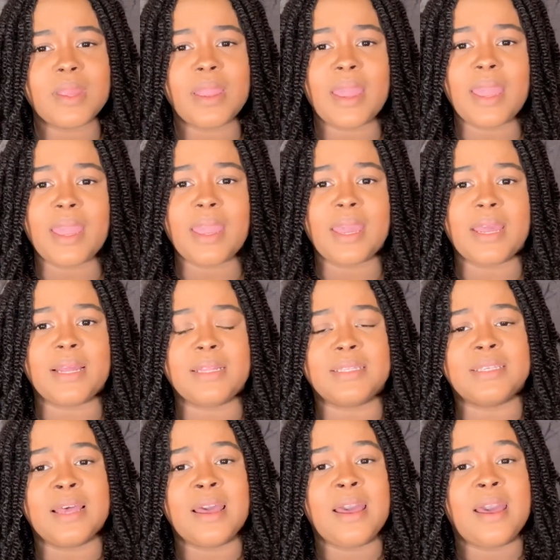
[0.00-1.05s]

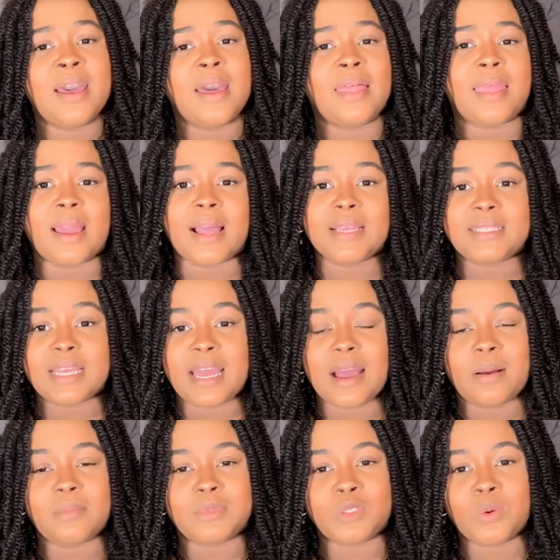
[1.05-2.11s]
And like I said,
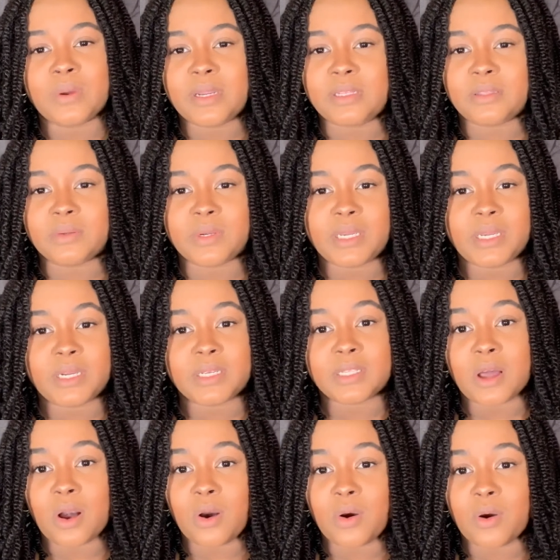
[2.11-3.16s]
I'm 23 years
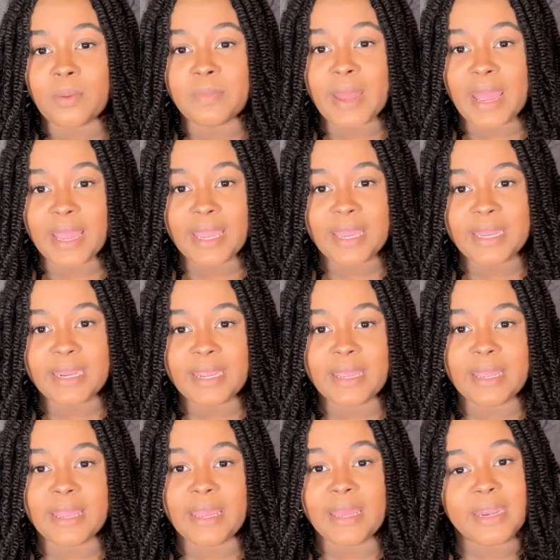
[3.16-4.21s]
old. I'm not
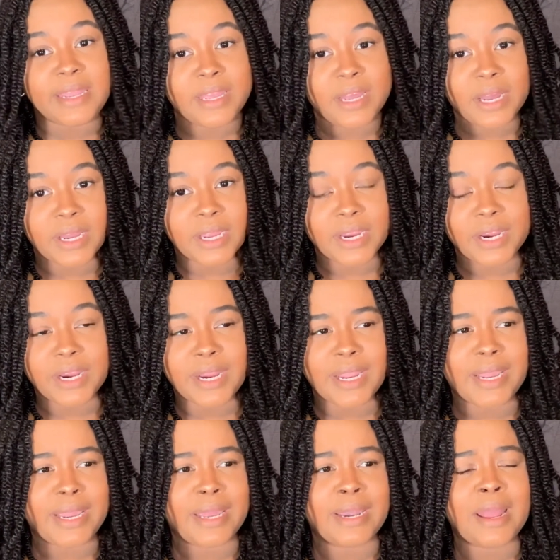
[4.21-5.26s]
getting any younger,
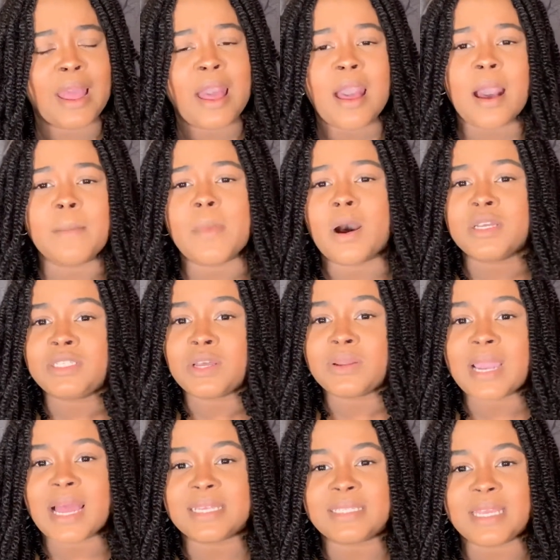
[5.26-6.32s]
and I'm also
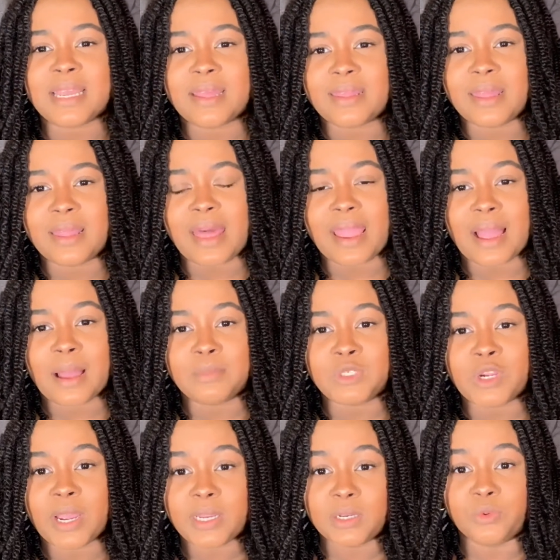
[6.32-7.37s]
not saying that like I'm
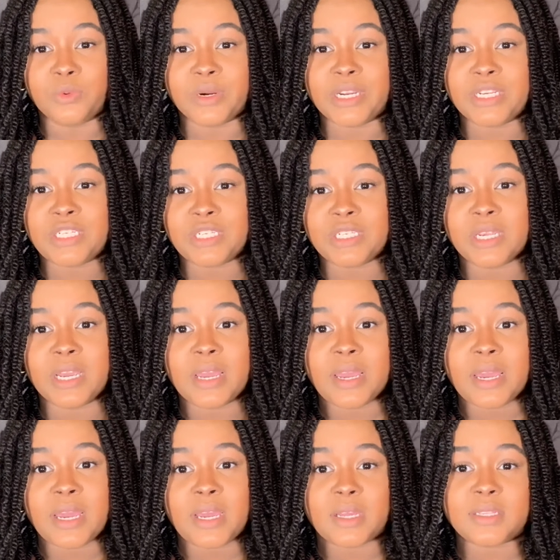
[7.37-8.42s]
trying to rush
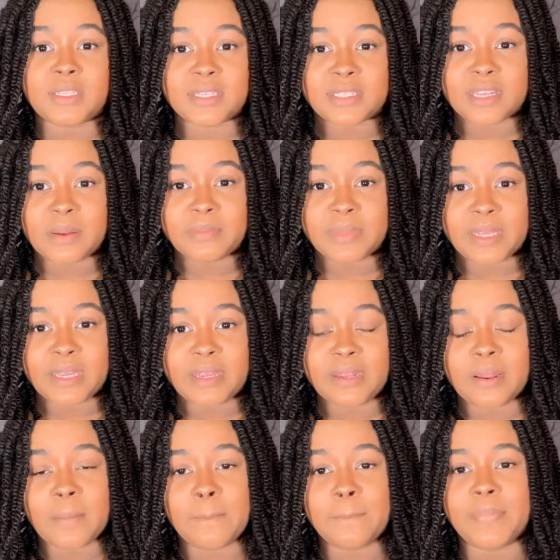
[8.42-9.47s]
into
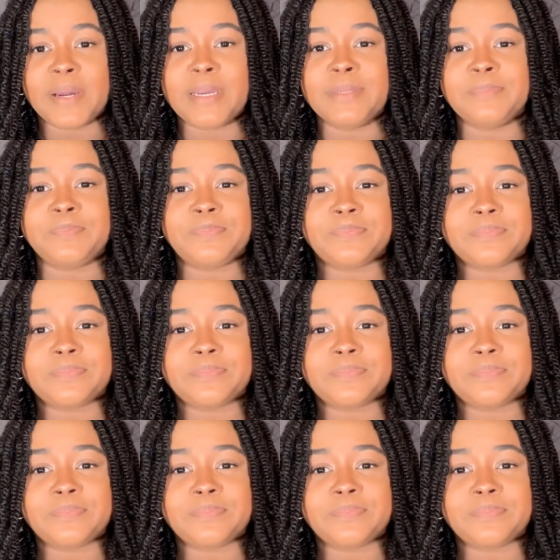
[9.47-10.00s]
something, but